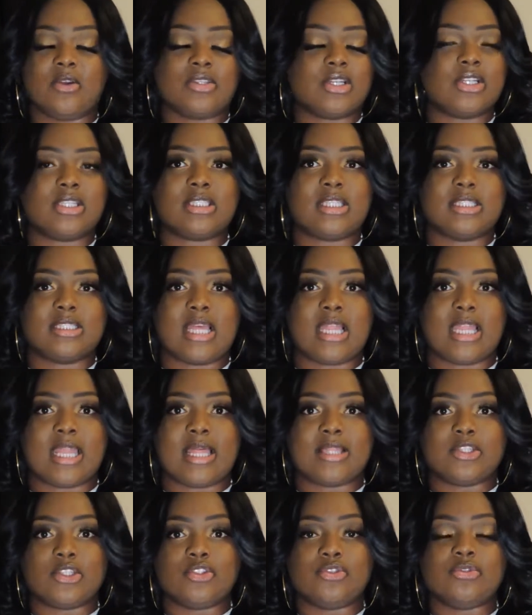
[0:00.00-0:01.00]
Those are just things that I
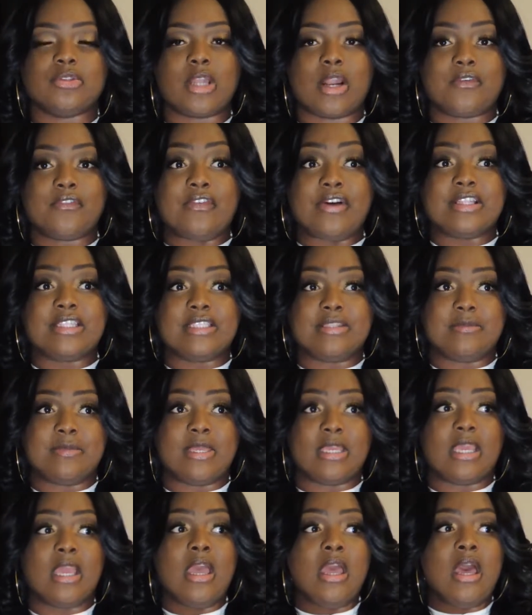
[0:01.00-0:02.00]
like to do that are fun to
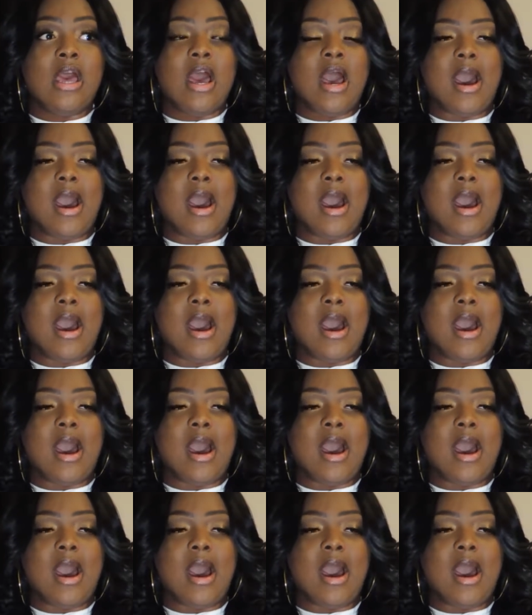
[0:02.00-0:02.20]
me.